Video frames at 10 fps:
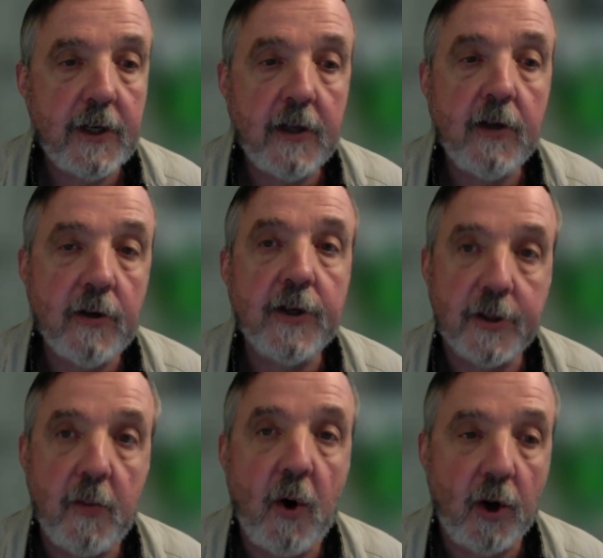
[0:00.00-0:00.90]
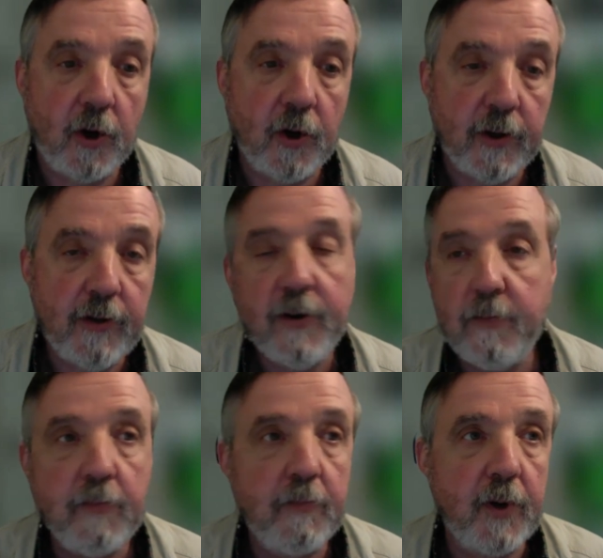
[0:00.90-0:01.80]
It looks smaller. You
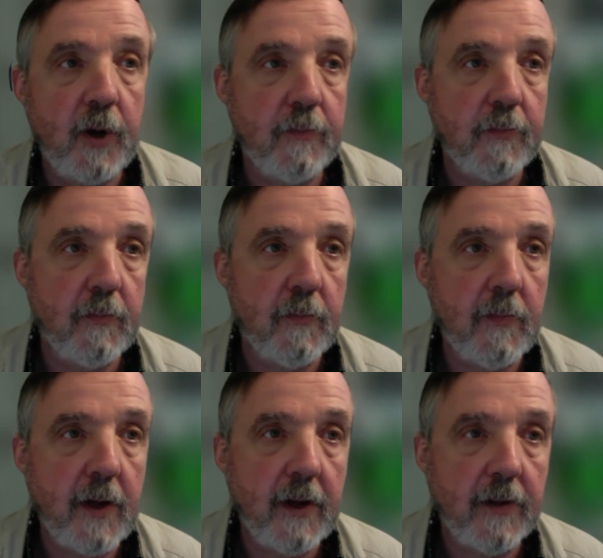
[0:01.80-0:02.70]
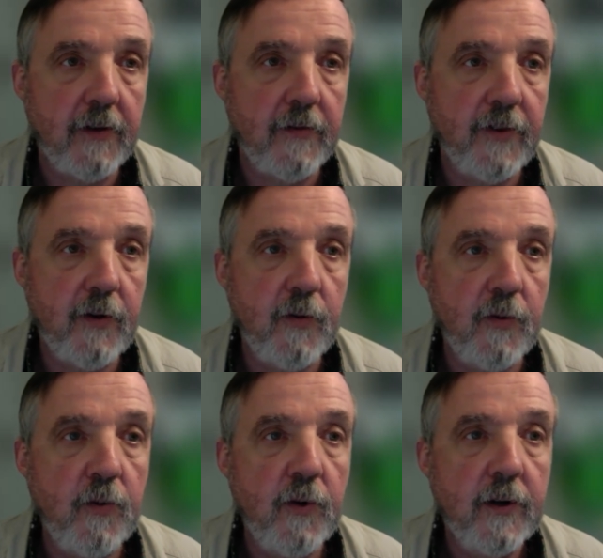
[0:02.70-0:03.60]
can make the
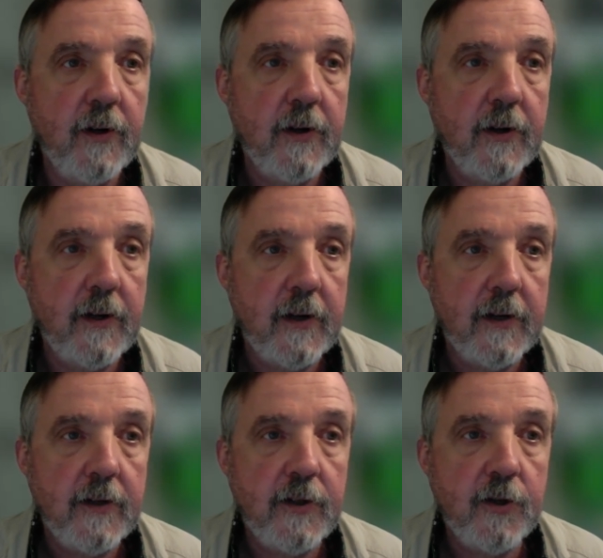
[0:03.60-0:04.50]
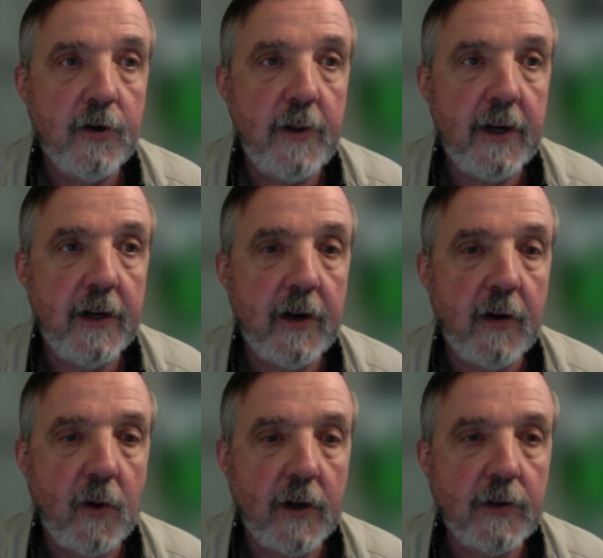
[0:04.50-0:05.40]
view zoom in
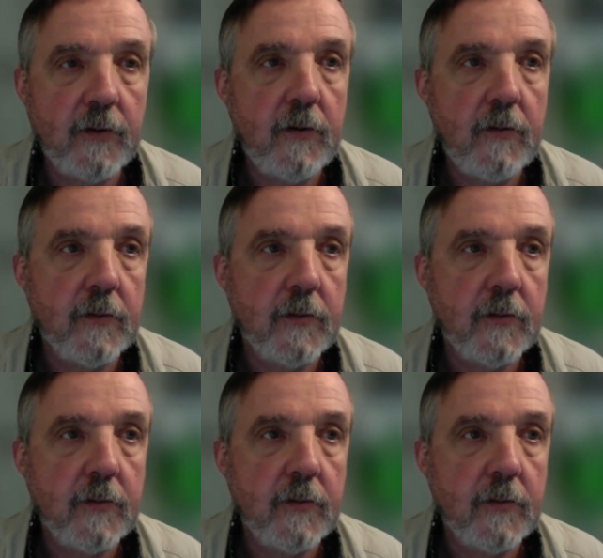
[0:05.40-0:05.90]
and watch it. Ooh.